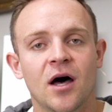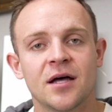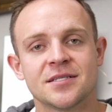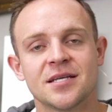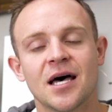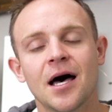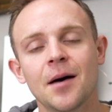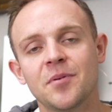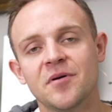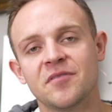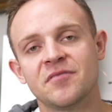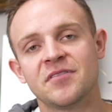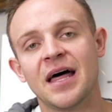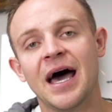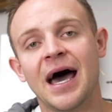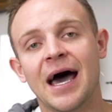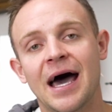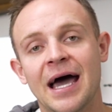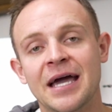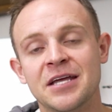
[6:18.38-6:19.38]
On top of
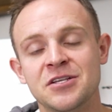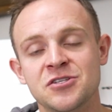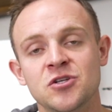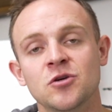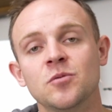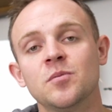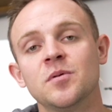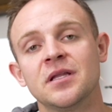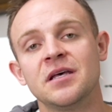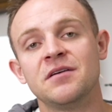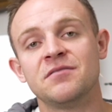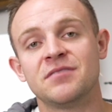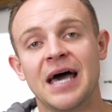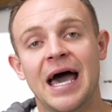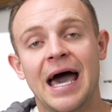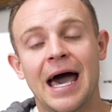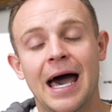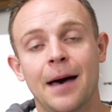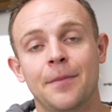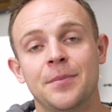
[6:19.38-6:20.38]
that, I do believe
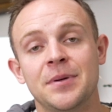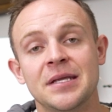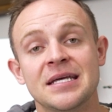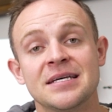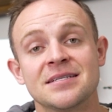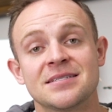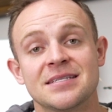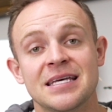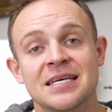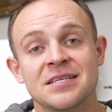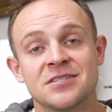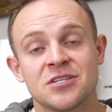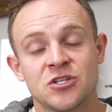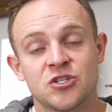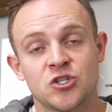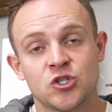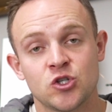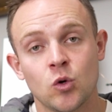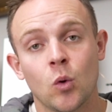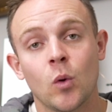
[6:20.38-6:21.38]
that happiness is a
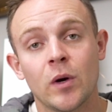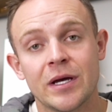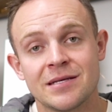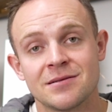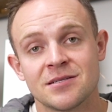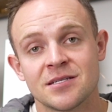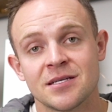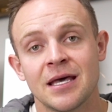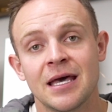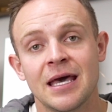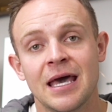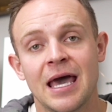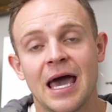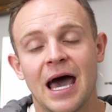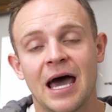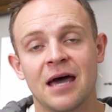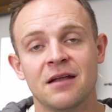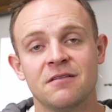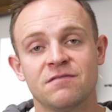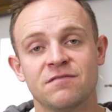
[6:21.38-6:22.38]
choice,
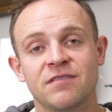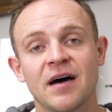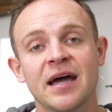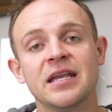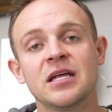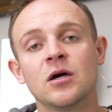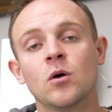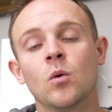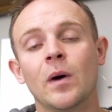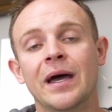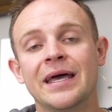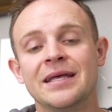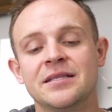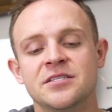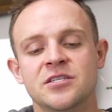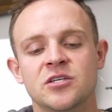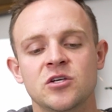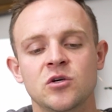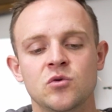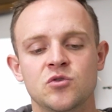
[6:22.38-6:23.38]
and finding a way
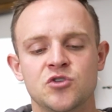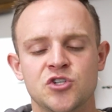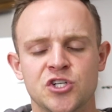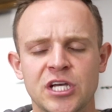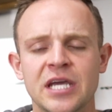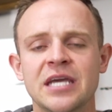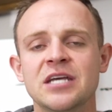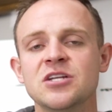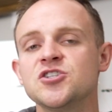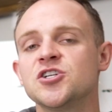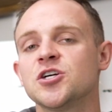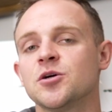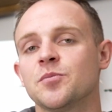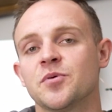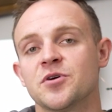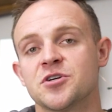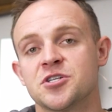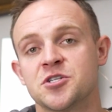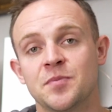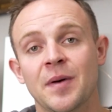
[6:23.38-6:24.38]
to change your
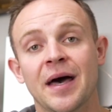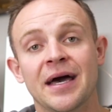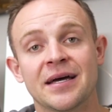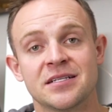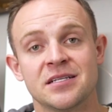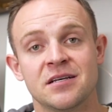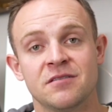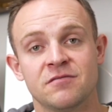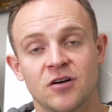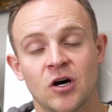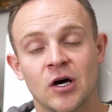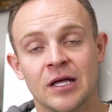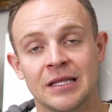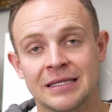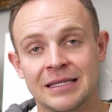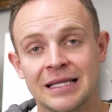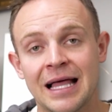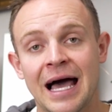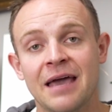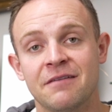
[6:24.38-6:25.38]
perspective on
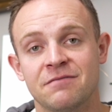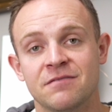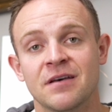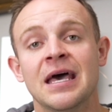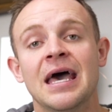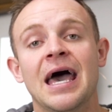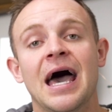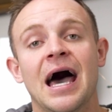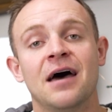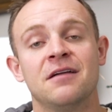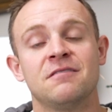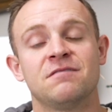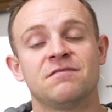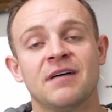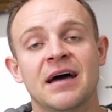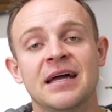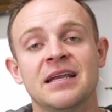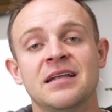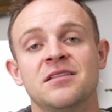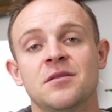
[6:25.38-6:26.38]
life and
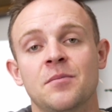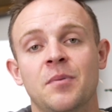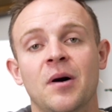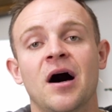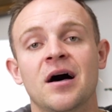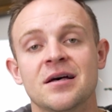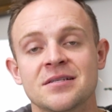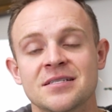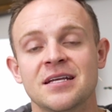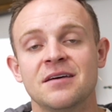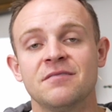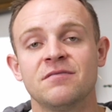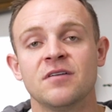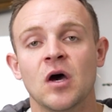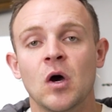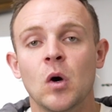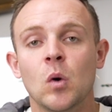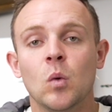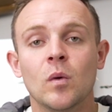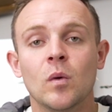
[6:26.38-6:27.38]
finding the positive